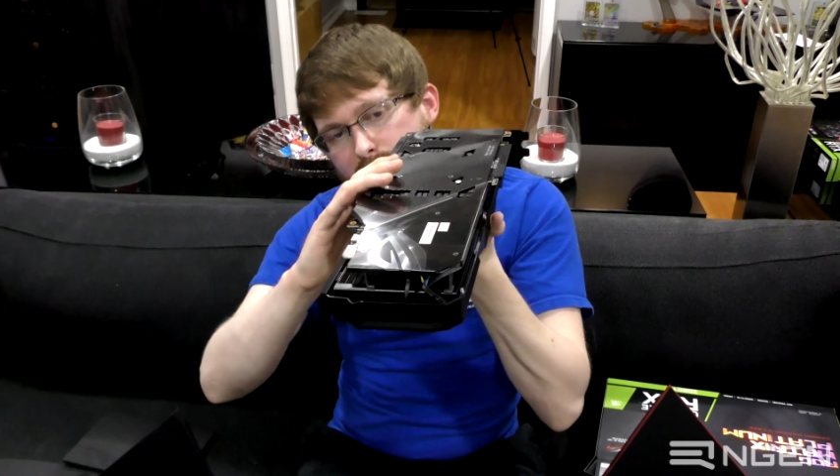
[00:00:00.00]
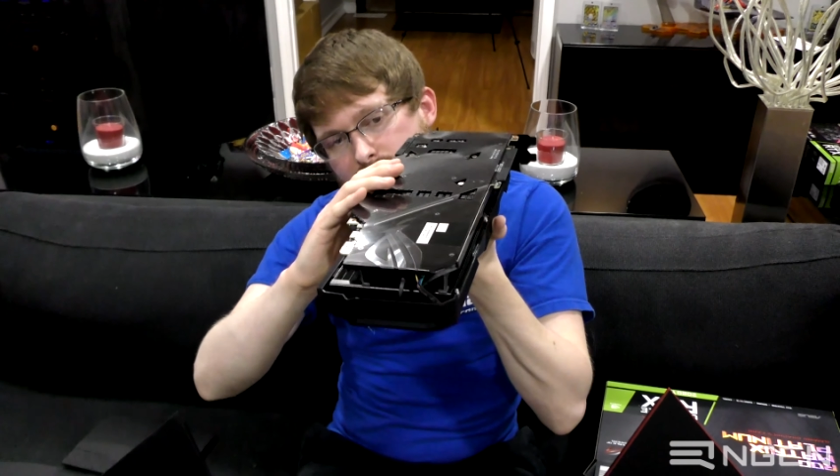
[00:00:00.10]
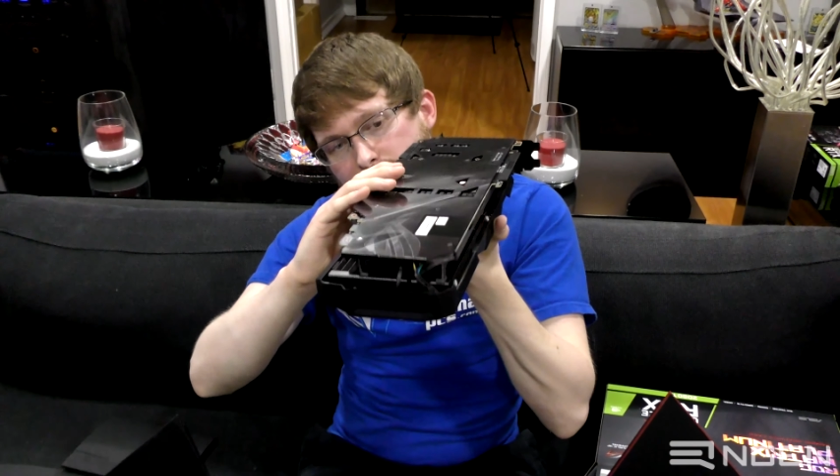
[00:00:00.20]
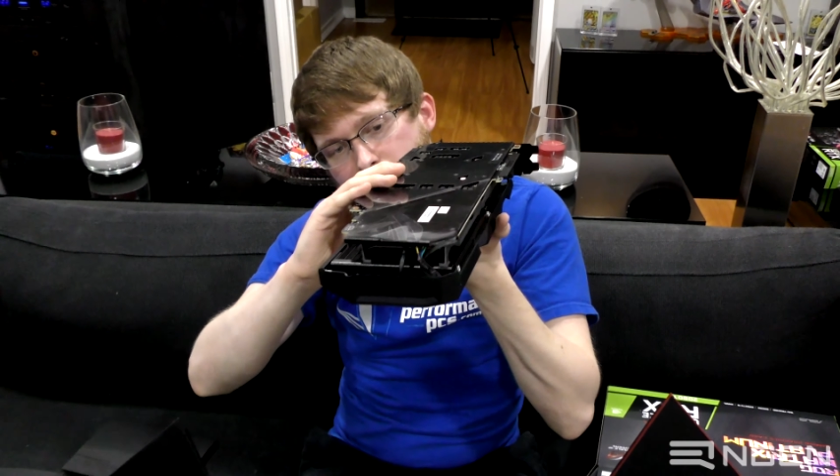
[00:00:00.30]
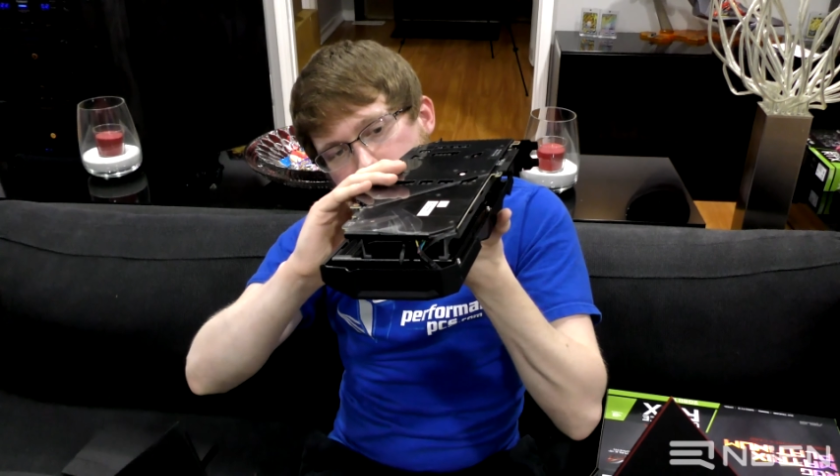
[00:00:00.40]

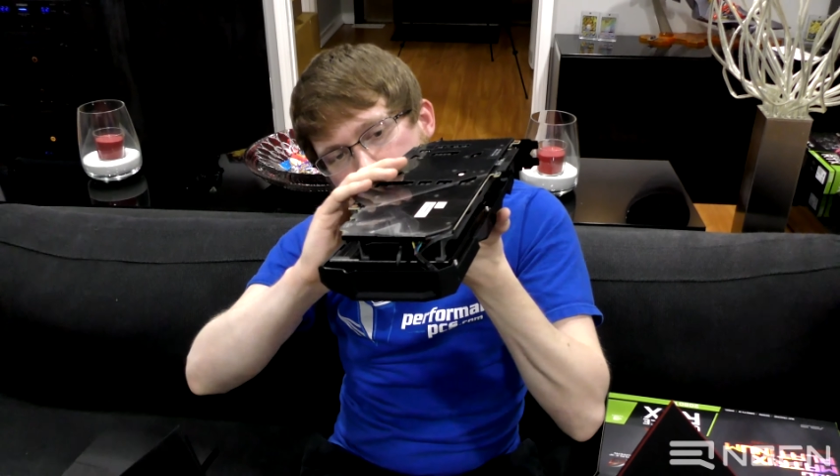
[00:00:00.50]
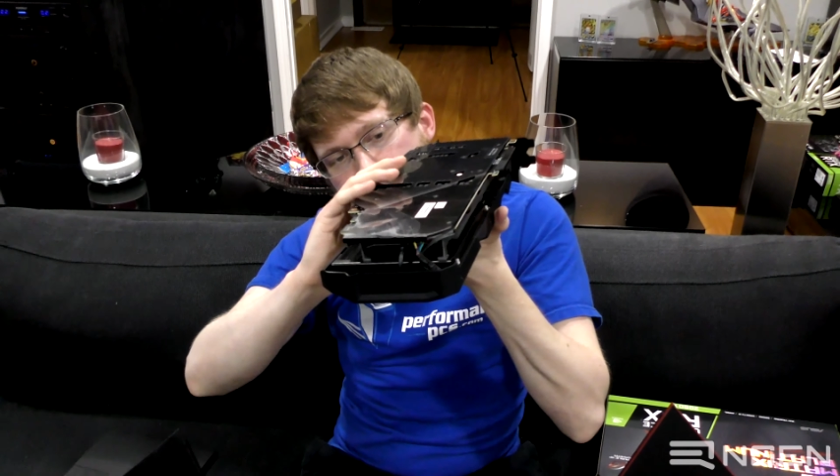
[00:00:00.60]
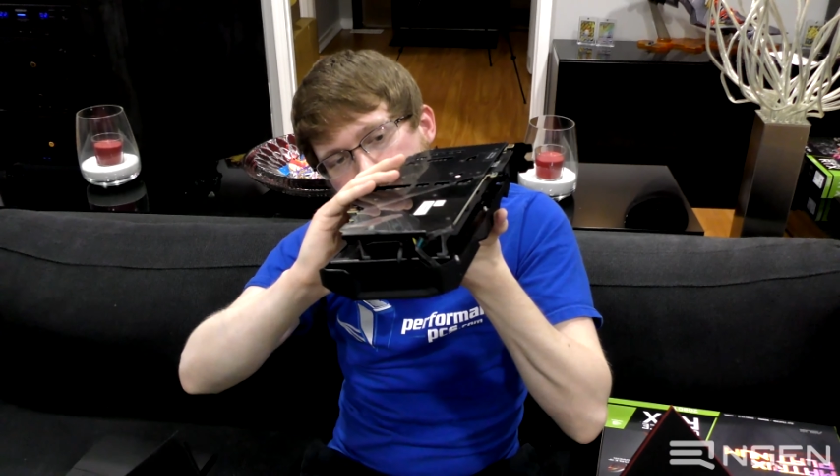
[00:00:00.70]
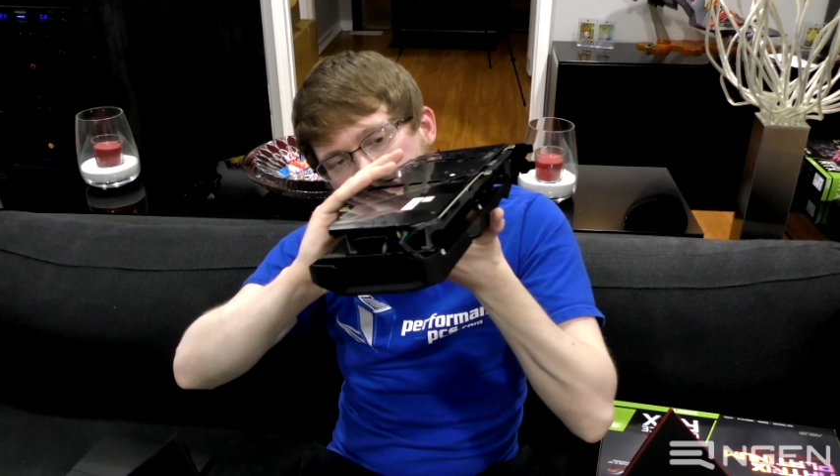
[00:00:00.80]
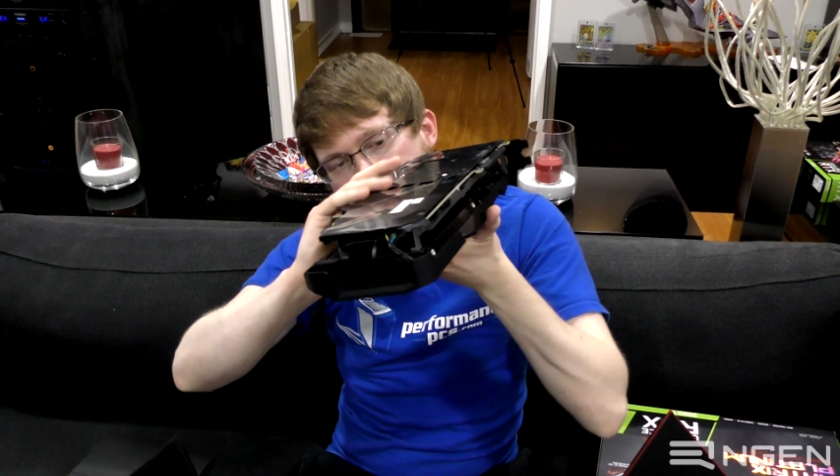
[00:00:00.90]
which if anyone follows